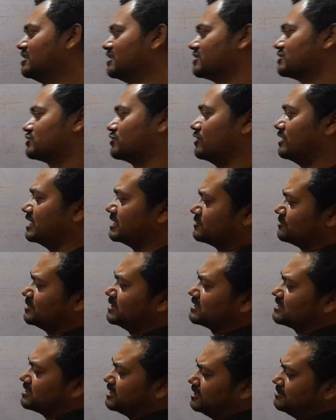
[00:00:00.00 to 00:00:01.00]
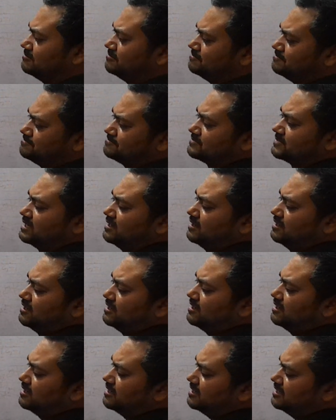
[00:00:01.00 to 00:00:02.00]
so it will come
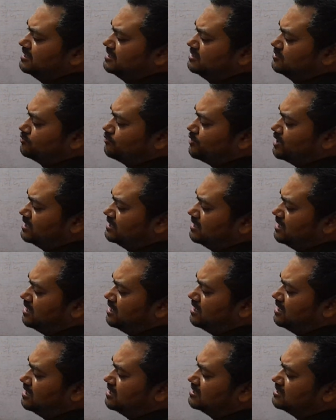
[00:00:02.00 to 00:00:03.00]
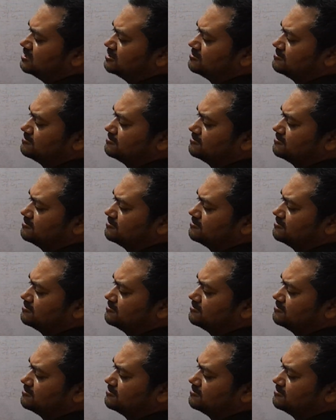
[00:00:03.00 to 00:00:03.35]
in 1 hour,